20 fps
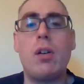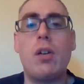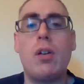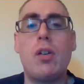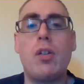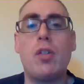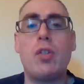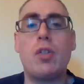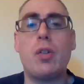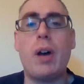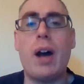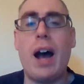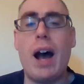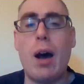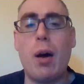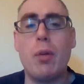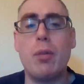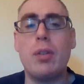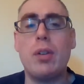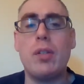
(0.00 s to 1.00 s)
So
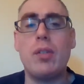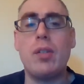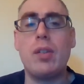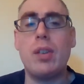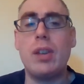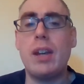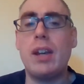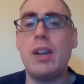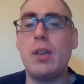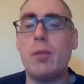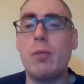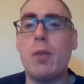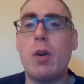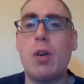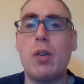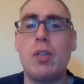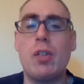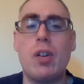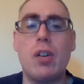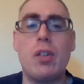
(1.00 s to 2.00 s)
how does these
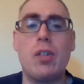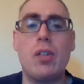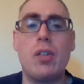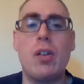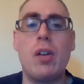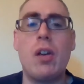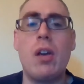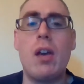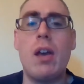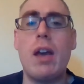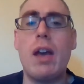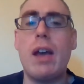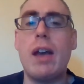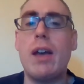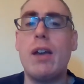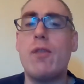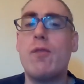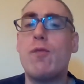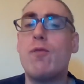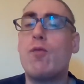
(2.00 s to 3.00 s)
verses
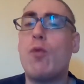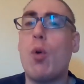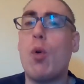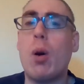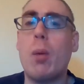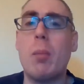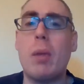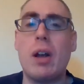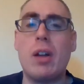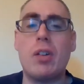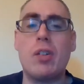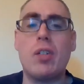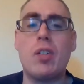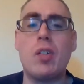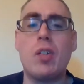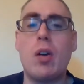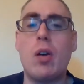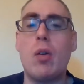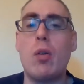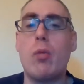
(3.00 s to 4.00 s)
inform
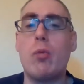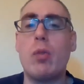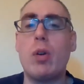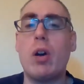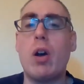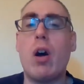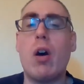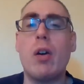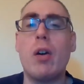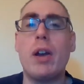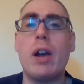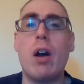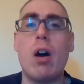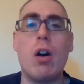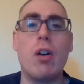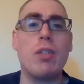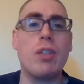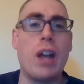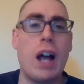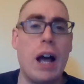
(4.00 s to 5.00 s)
us regarding
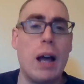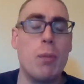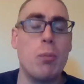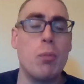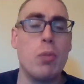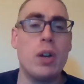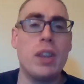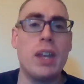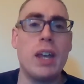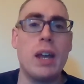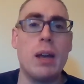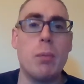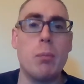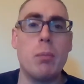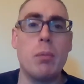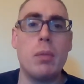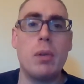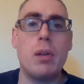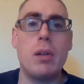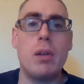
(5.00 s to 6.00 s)
our time with him?